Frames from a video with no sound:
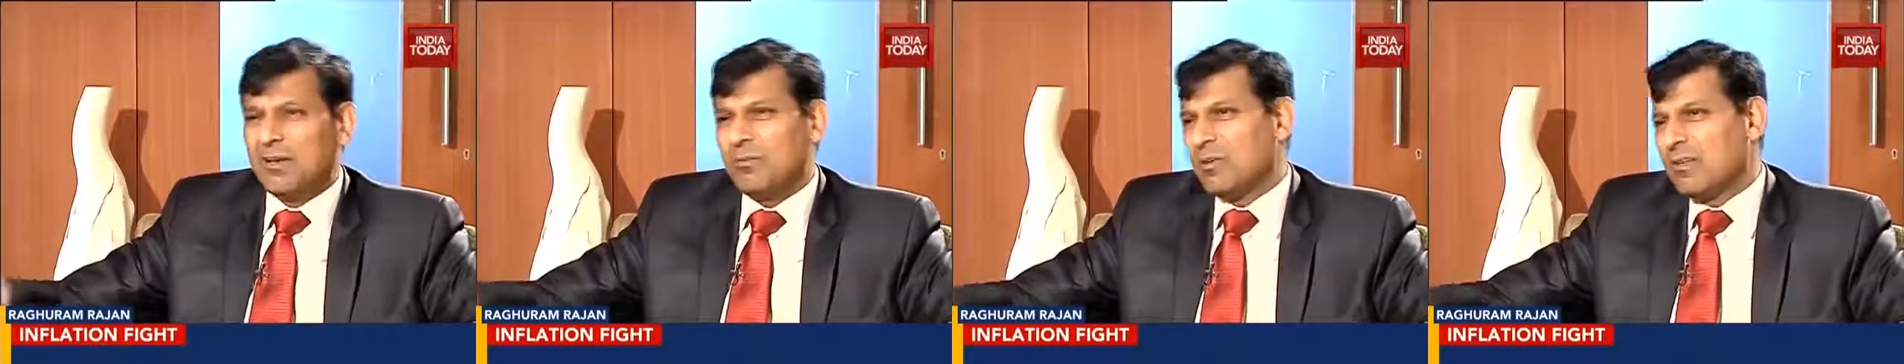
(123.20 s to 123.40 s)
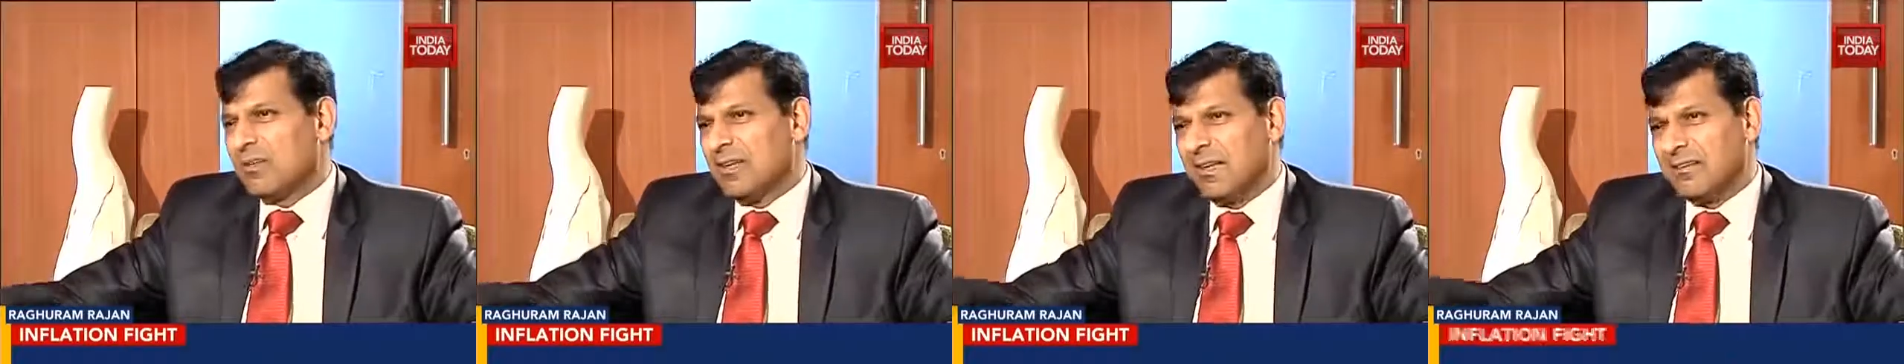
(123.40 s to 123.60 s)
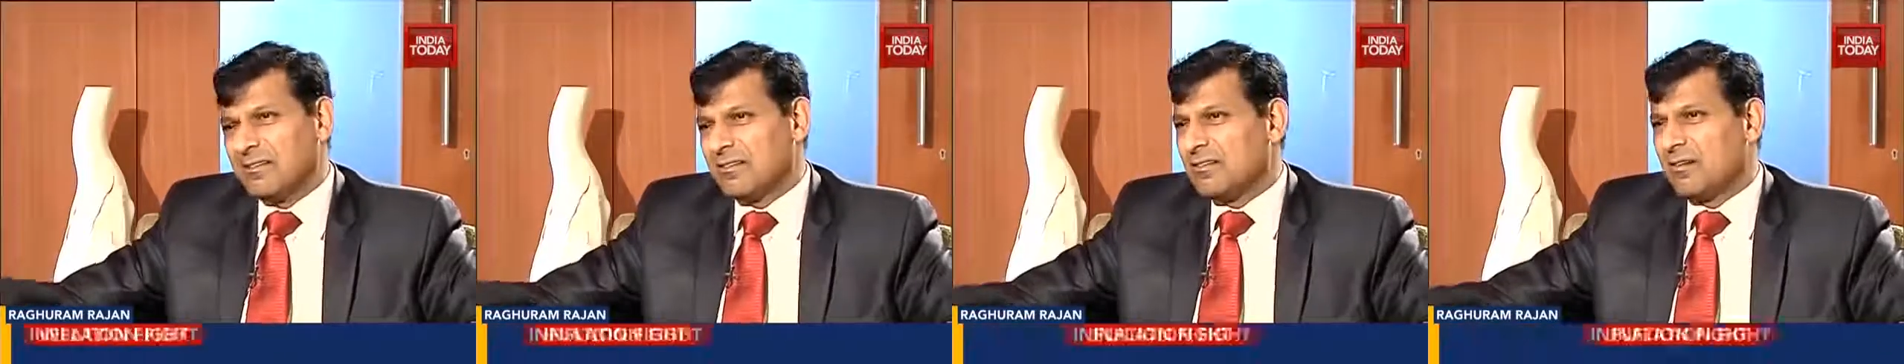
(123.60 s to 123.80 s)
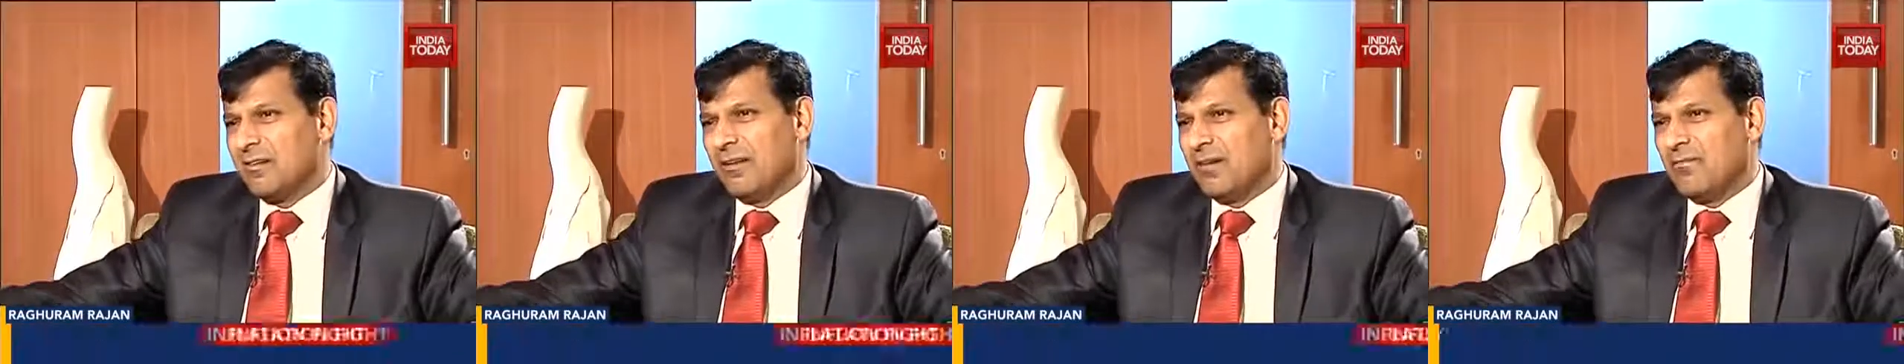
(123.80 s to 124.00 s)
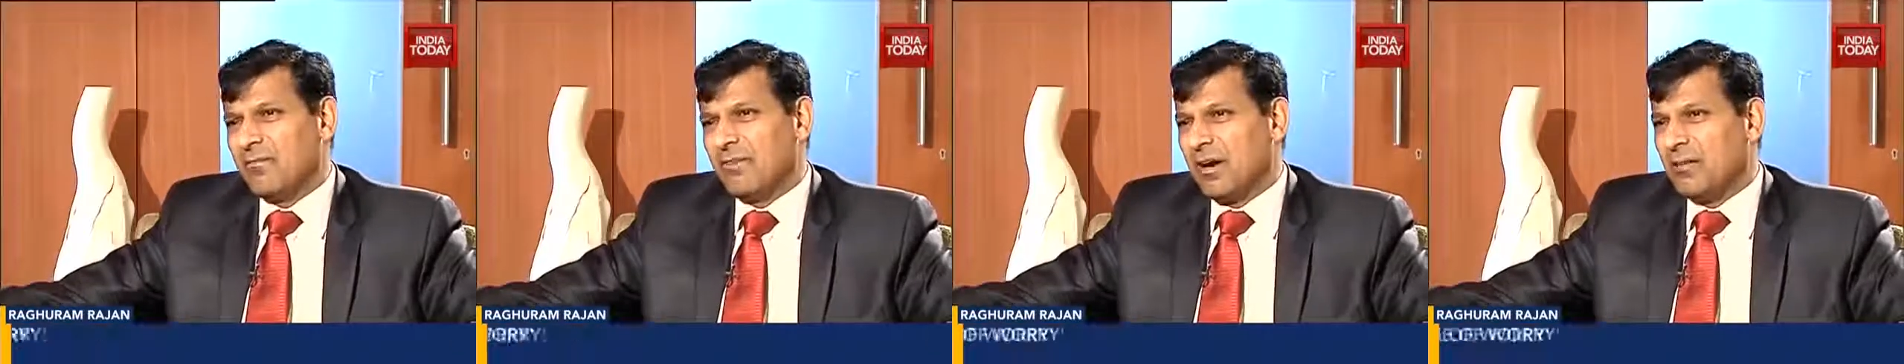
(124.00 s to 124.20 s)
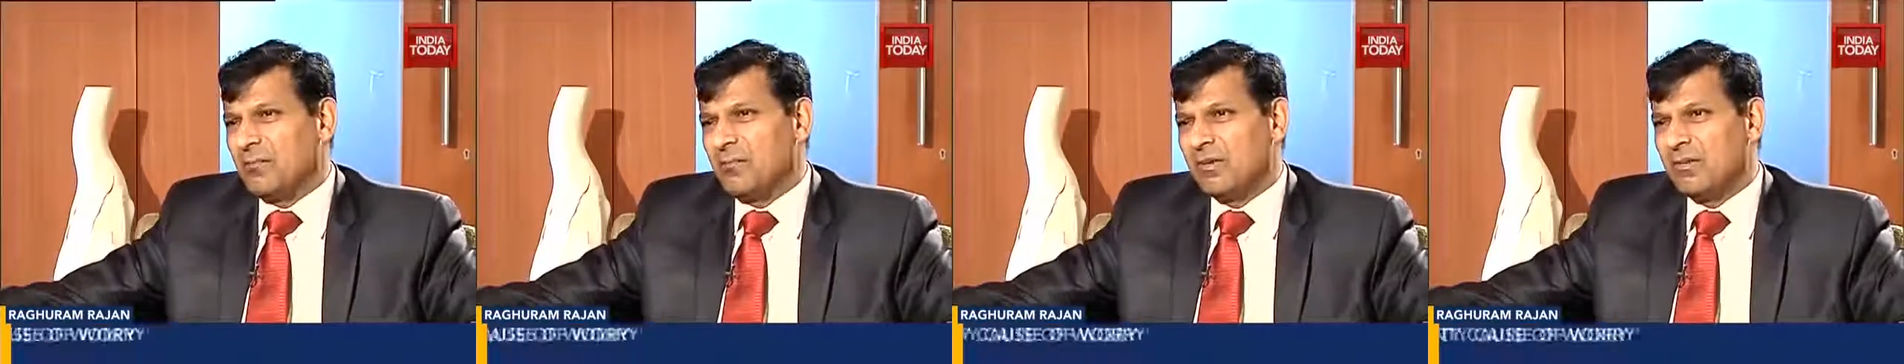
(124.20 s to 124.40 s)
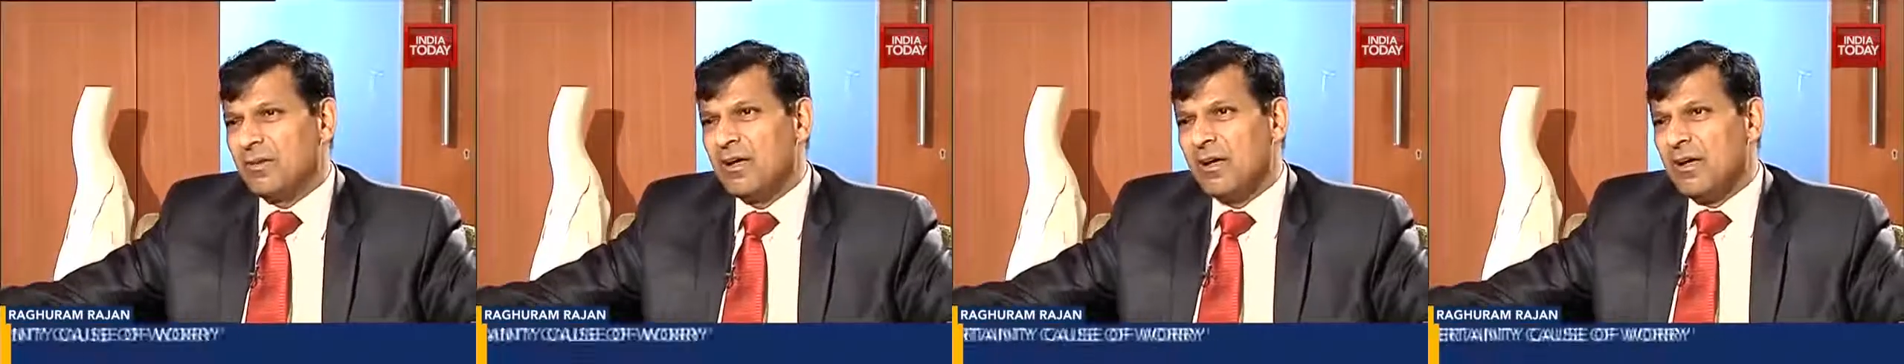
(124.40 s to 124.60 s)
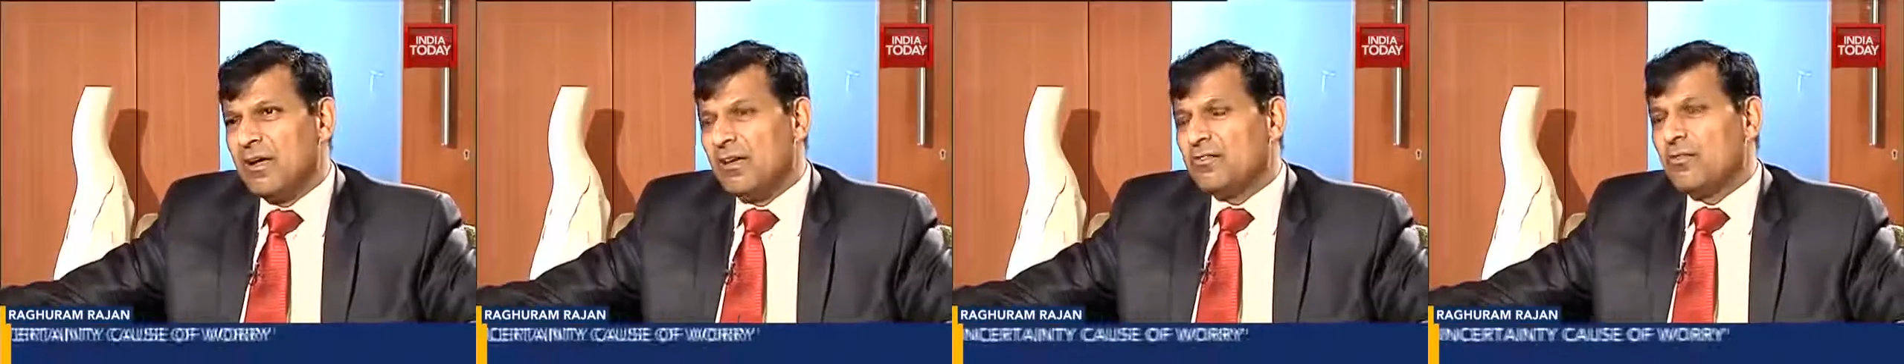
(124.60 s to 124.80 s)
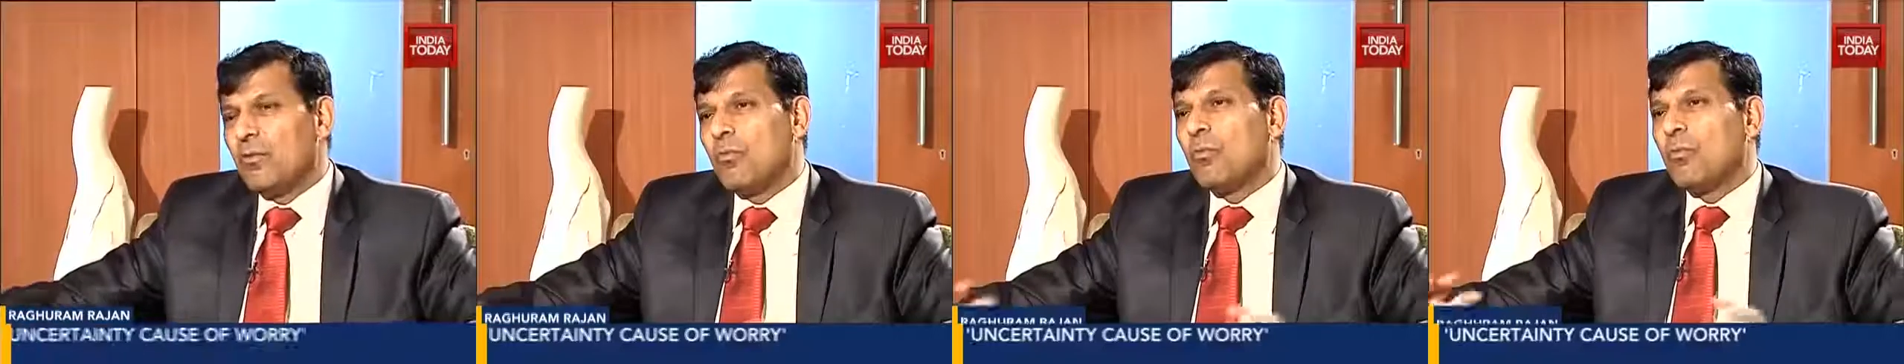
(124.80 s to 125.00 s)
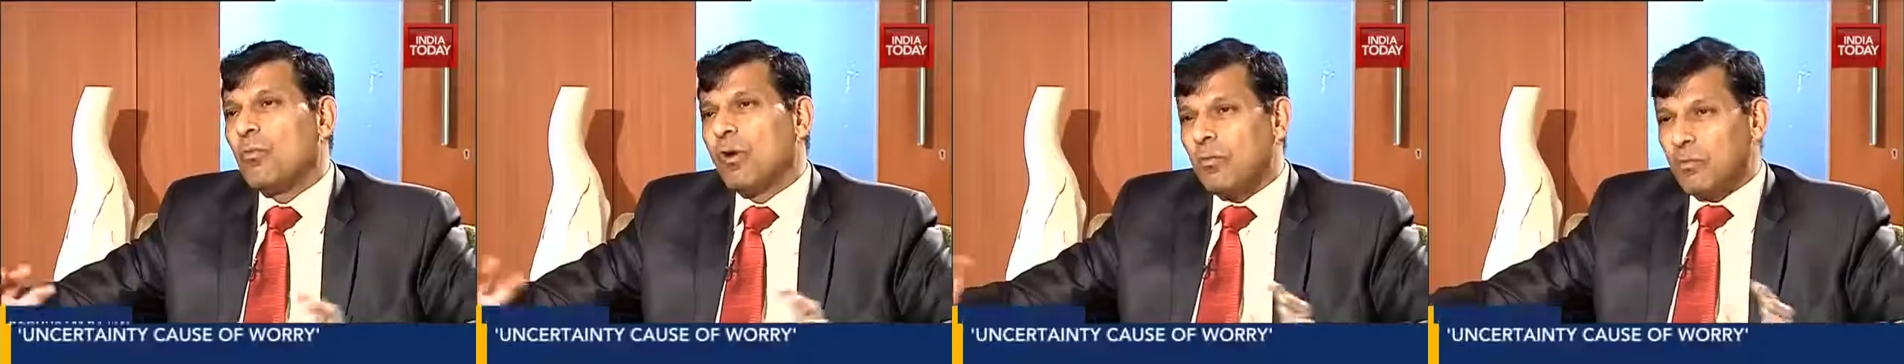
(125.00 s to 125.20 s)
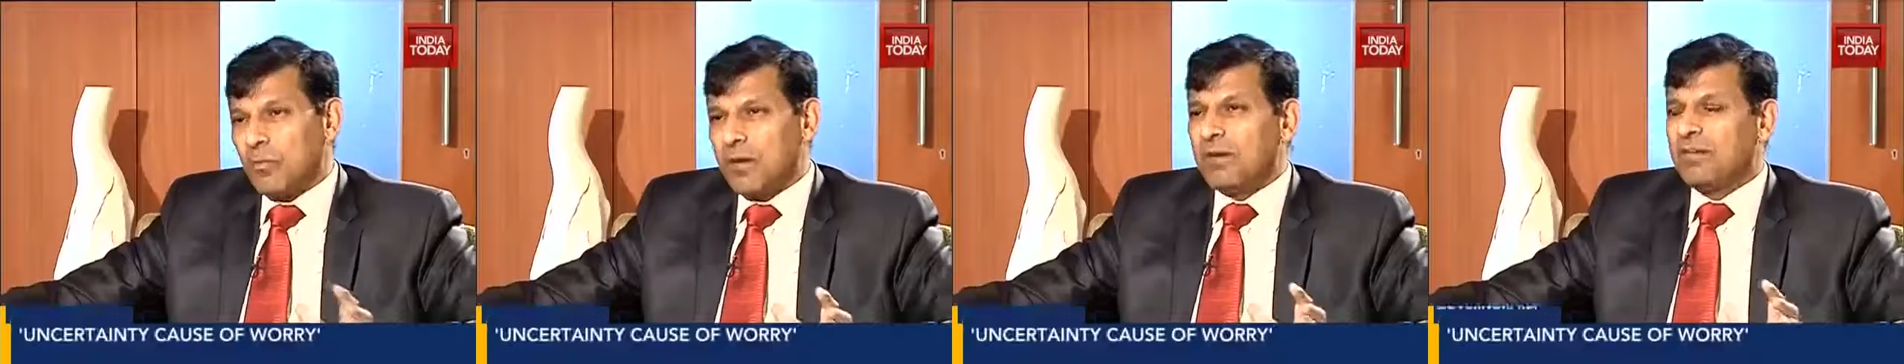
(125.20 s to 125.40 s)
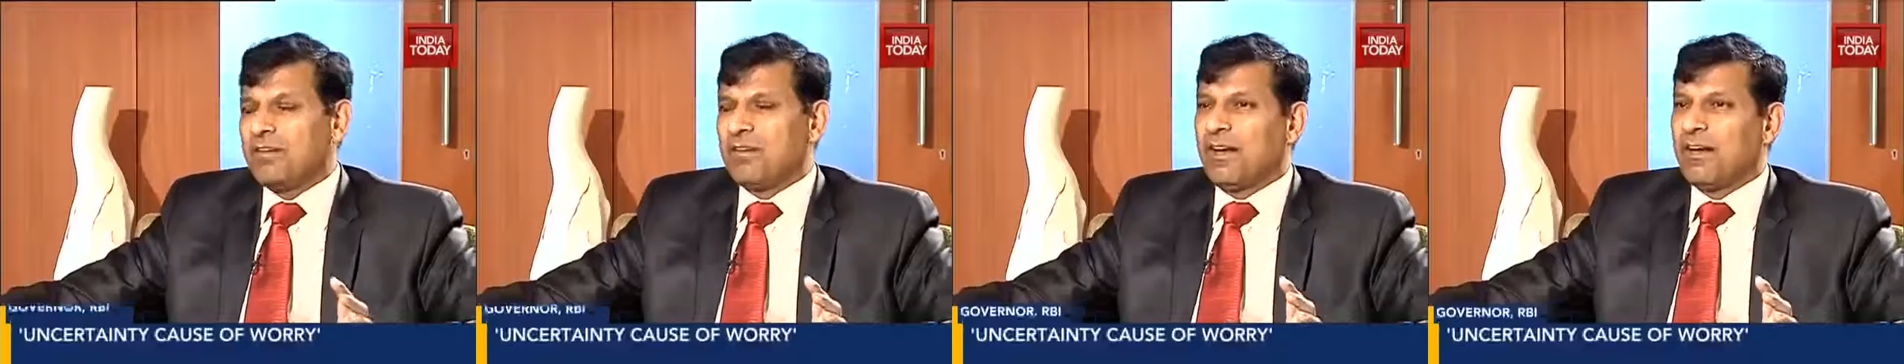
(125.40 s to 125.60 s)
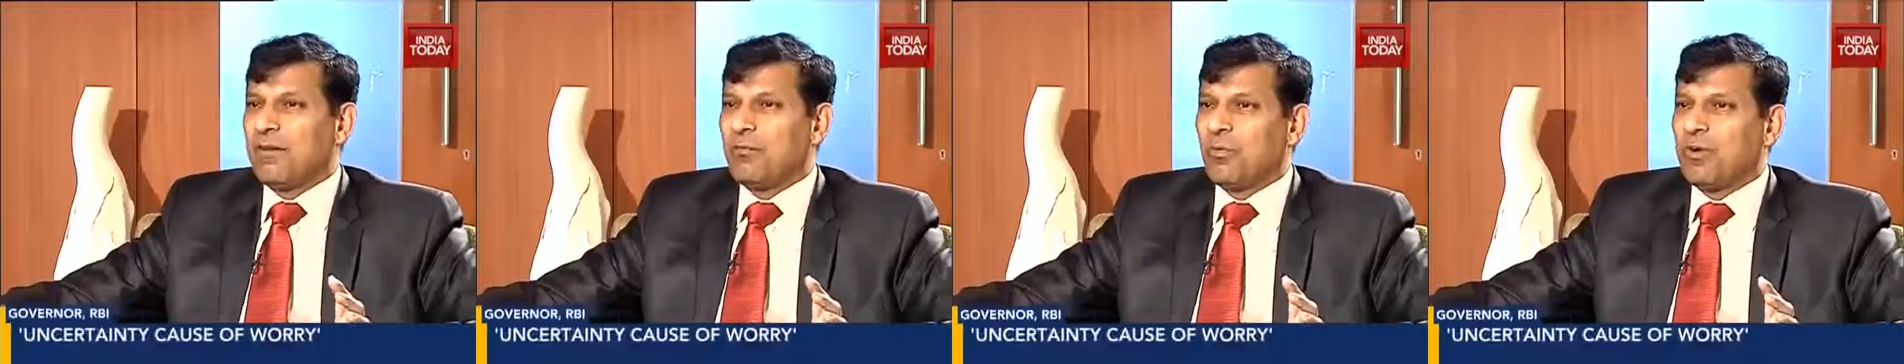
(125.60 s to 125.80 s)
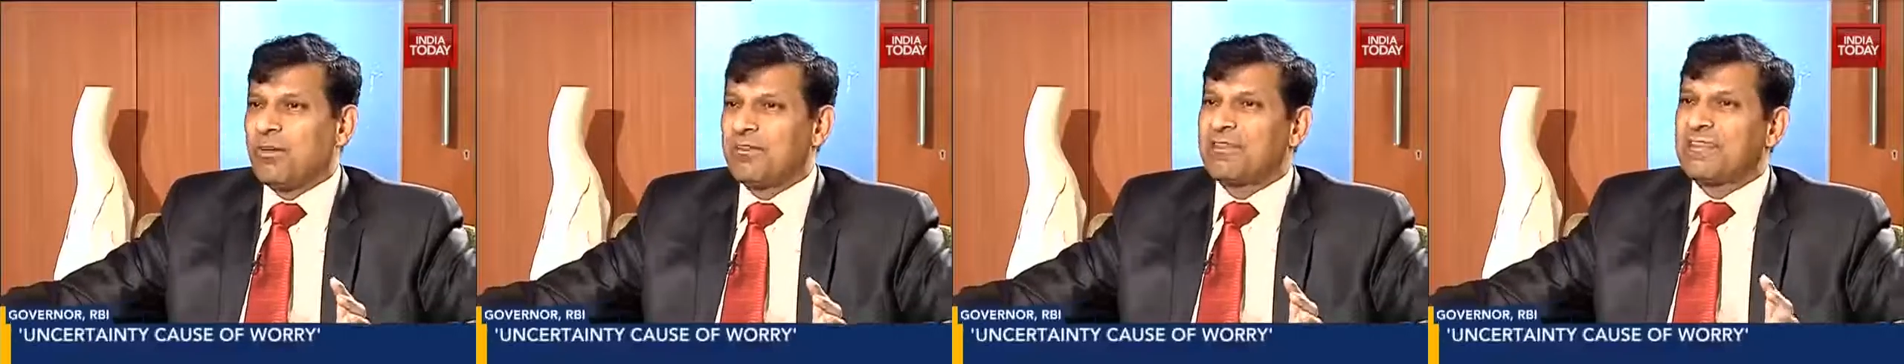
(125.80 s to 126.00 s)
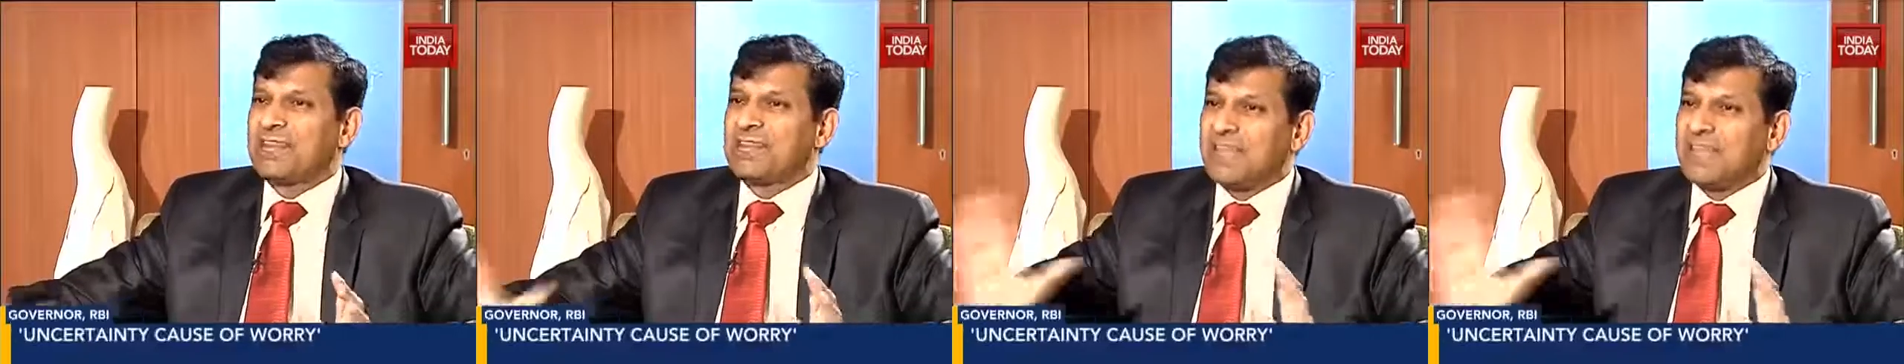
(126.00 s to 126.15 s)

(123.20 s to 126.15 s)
with the external environment. So what we said was,